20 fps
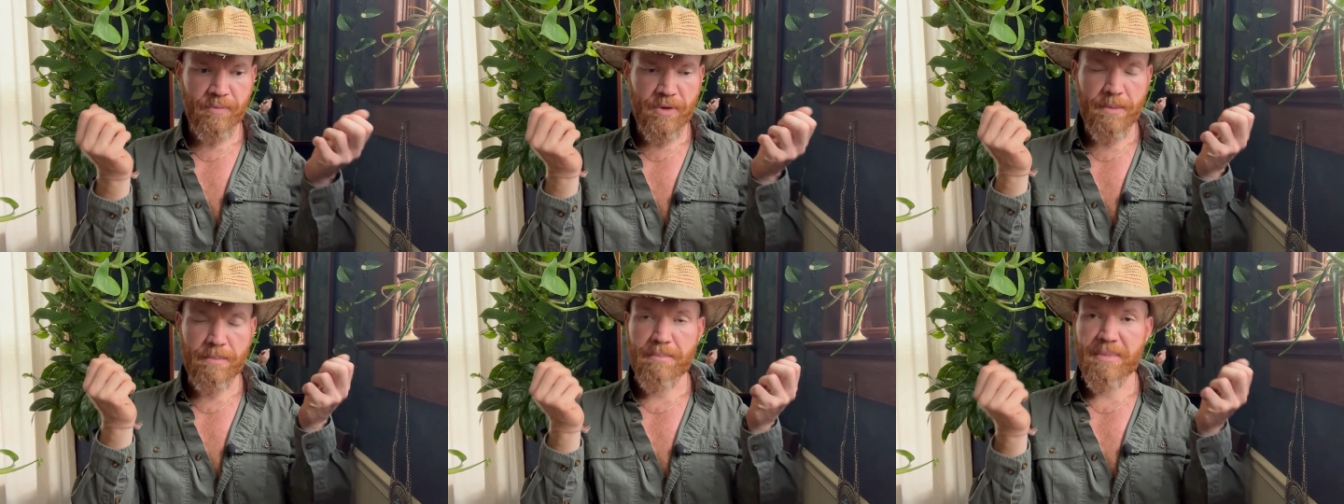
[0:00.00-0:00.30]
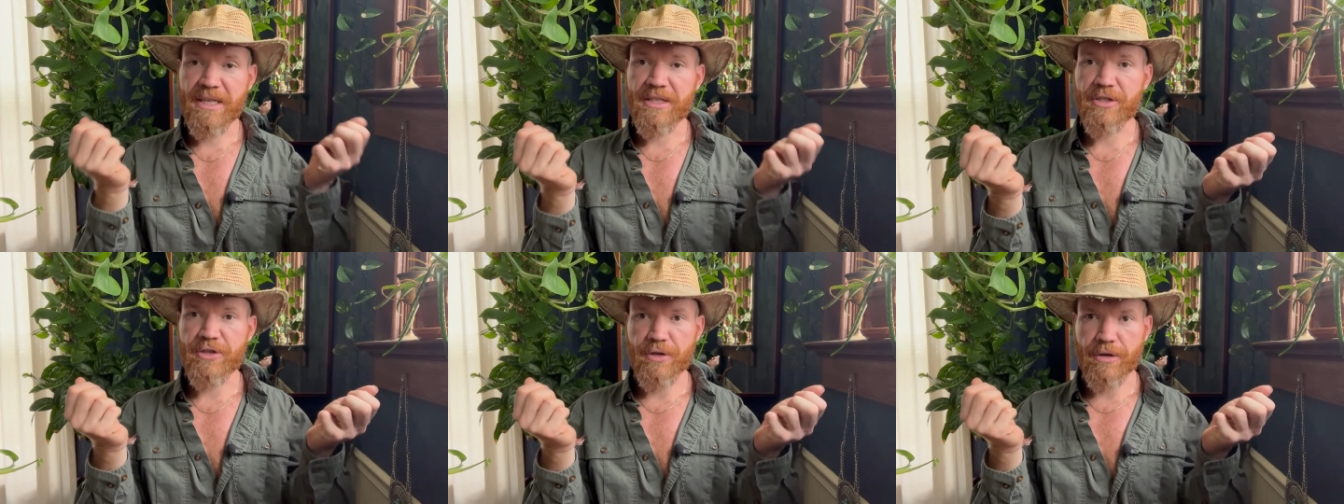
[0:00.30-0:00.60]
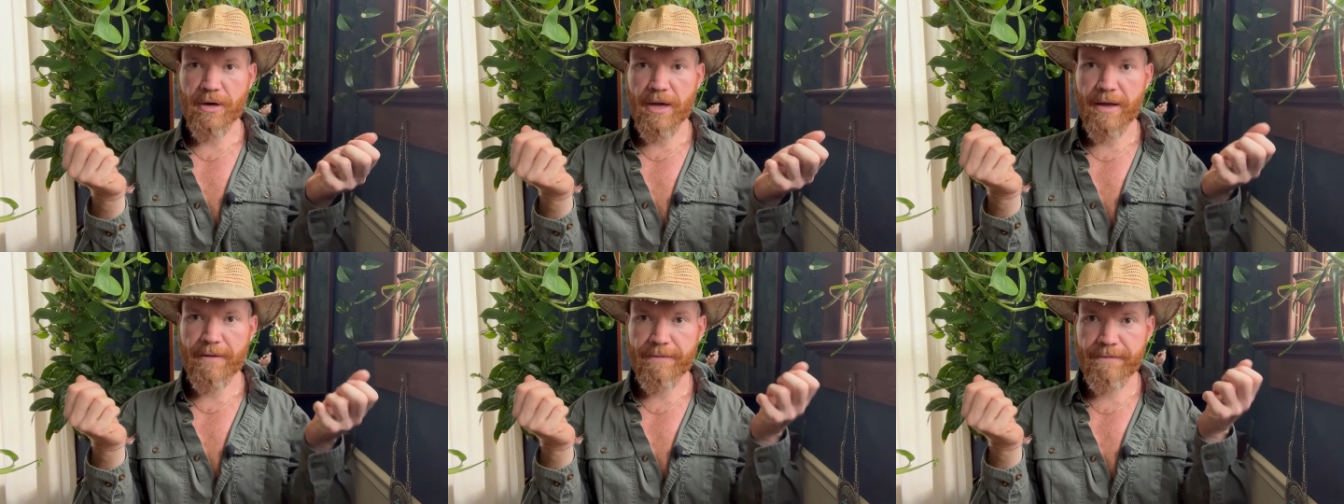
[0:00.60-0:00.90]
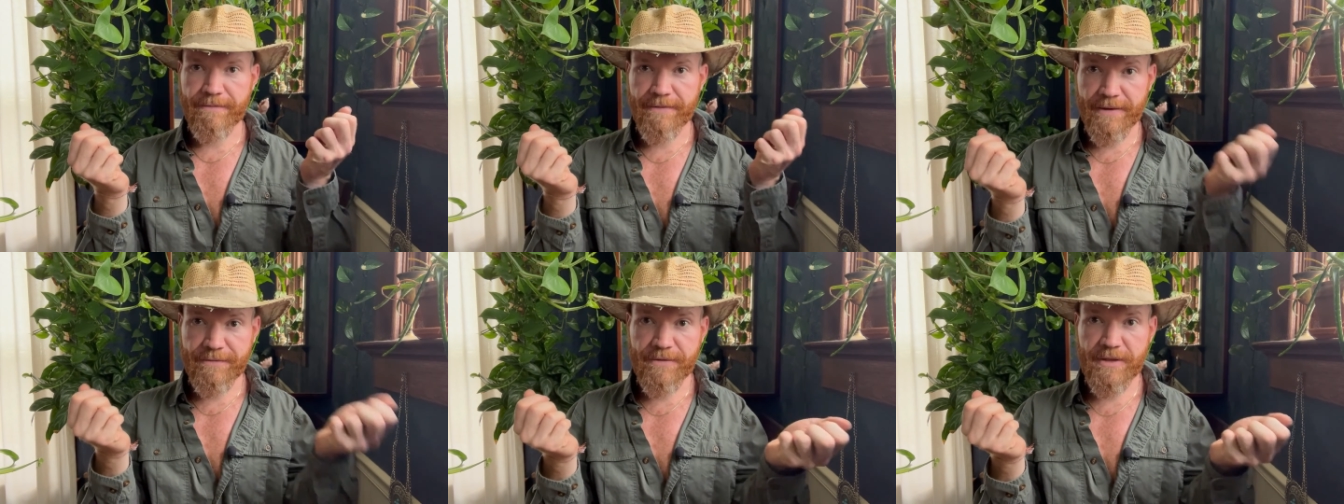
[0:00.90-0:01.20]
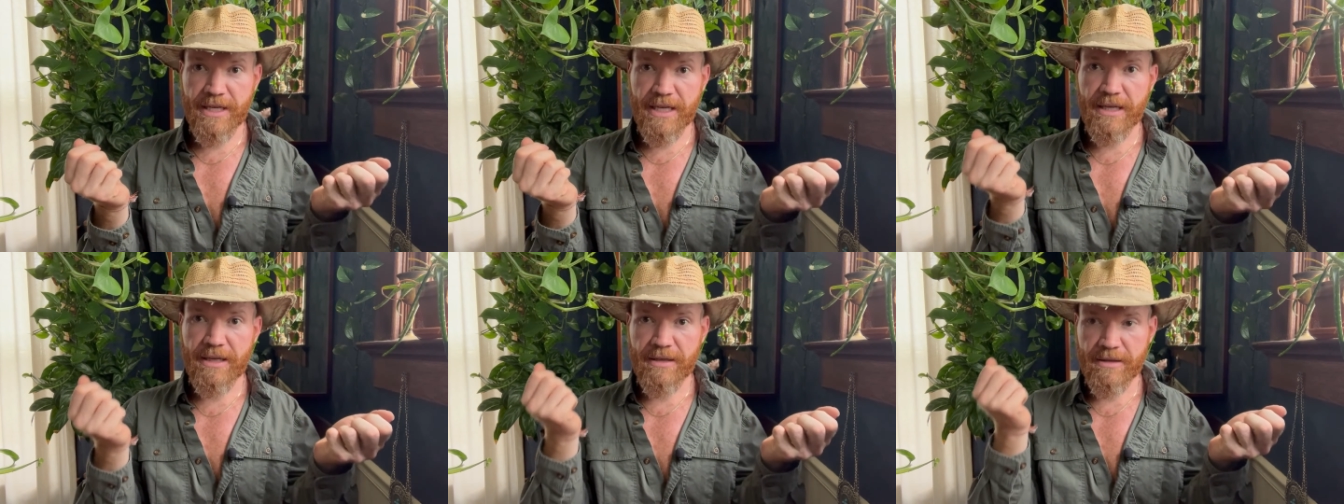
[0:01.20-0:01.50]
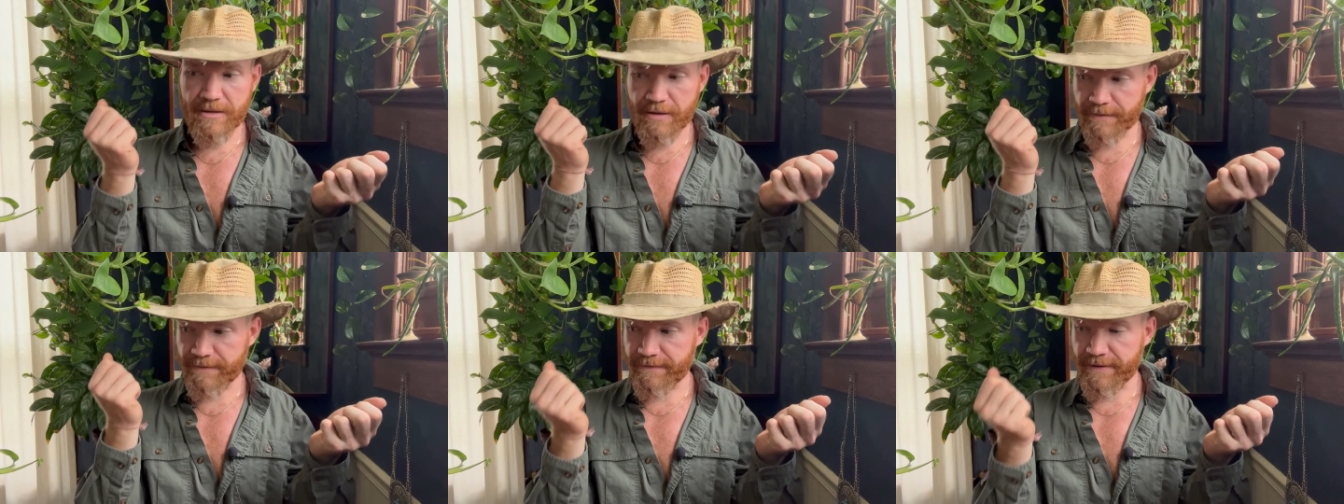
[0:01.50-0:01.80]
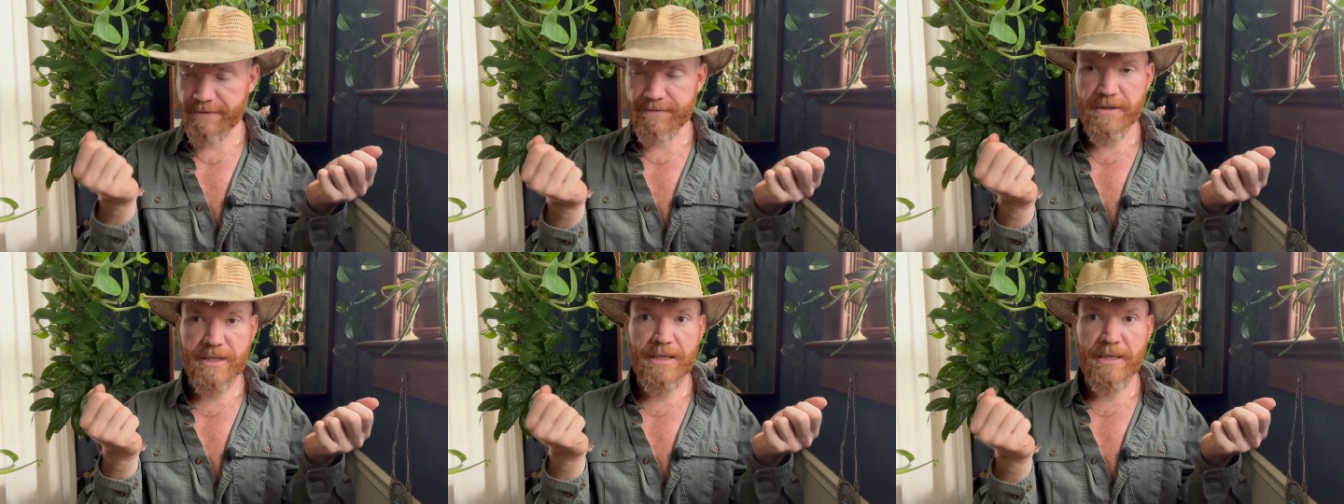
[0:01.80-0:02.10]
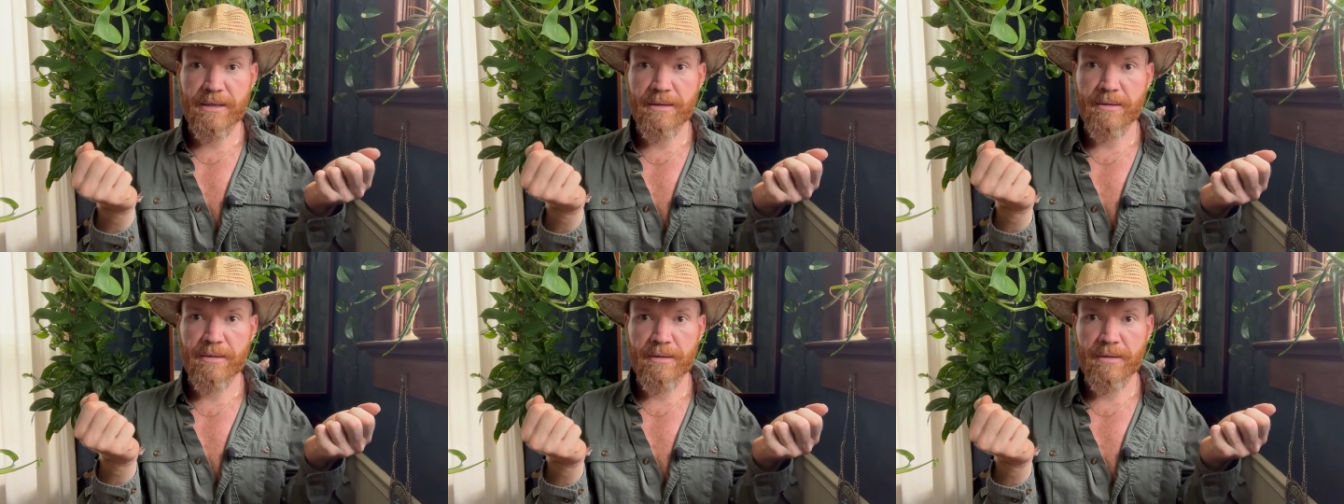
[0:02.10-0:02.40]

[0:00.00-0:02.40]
mixture, a 50 to 50,